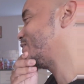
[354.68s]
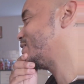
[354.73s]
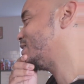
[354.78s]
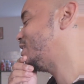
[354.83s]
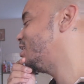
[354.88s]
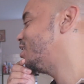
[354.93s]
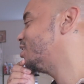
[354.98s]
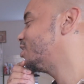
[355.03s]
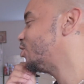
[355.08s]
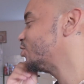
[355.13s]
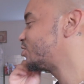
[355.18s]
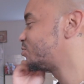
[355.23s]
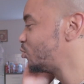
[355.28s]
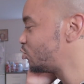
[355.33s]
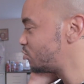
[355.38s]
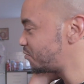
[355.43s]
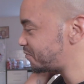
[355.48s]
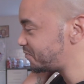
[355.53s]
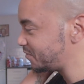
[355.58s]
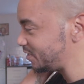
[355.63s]
I don't know, it's
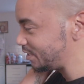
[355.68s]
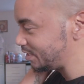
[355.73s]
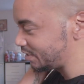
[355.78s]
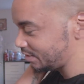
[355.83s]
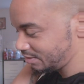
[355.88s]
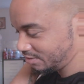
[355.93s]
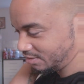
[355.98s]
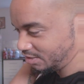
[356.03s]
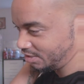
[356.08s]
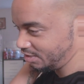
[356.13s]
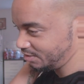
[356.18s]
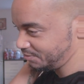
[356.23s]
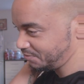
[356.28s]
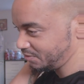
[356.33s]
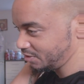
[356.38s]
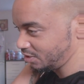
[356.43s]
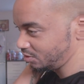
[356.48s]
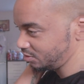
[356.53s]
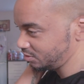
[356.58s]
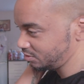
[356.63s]
more a feeling than
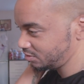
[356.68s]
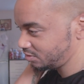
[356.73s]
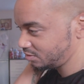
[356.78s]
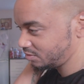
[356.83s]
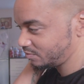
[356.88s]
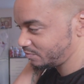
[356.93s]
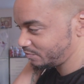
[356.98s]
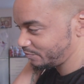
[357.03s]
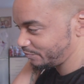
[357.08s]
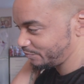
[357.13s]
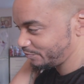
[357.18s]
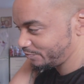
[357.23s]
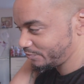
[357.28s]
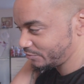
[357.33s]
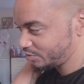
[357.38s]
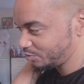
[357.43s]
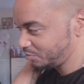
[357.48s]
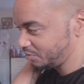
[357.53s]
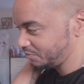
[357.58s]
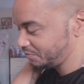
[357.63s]
anything else,
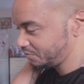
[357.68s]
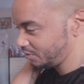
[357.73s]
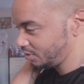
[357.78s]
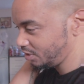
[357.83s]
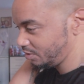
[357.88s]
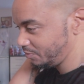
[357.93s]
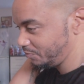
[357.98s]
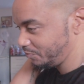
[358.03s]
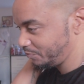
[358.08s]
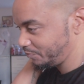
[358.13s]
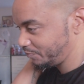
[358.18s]
to be fair.